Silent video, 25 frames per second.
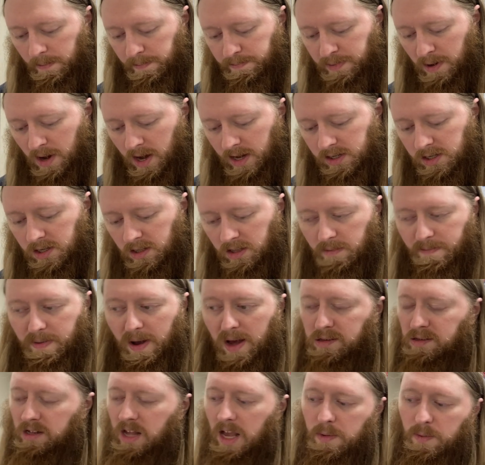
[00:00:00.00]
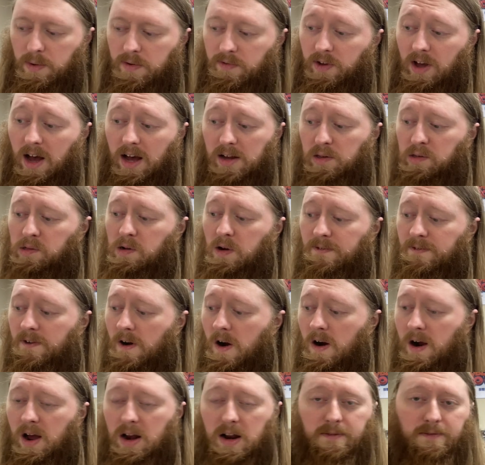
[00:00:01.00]
but the best game we've gotten so
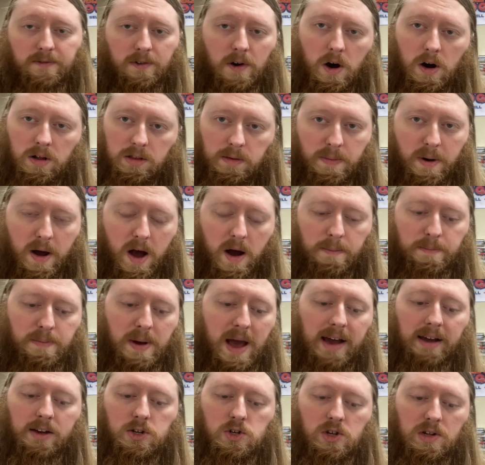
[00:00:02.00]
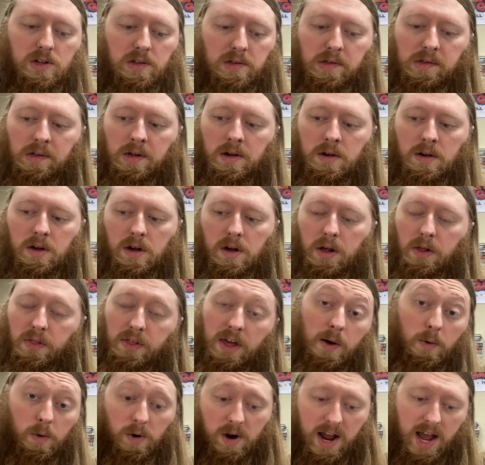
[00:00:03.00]
far out of all the packages
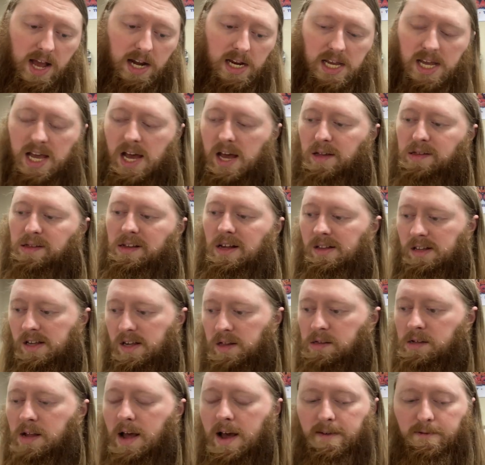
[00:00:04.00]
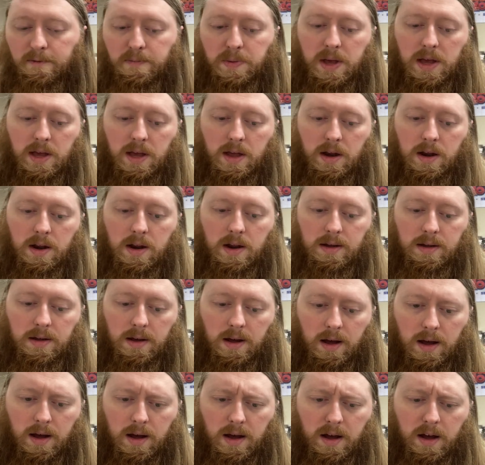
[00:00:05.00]
that were NES at least have been
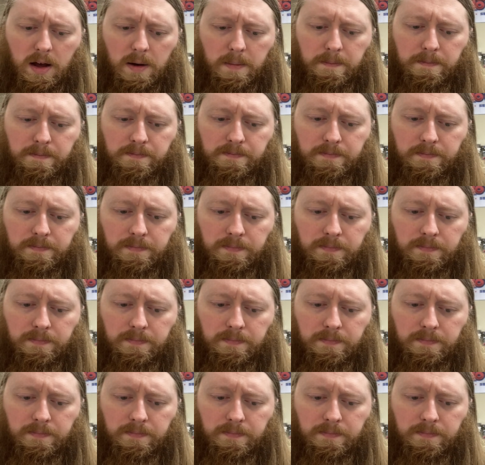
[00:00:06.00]
um,